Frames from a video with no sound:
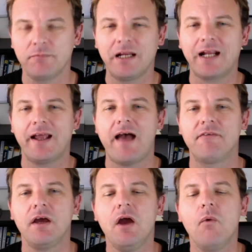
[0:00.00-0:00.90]
We're not going
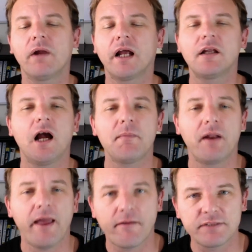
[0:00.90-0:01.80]
to talk
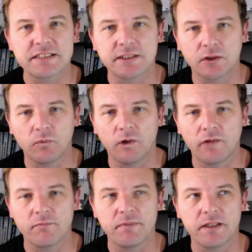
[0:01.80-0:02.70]
about every single one
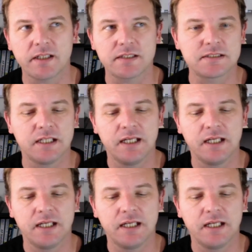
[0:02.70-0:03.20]
of them because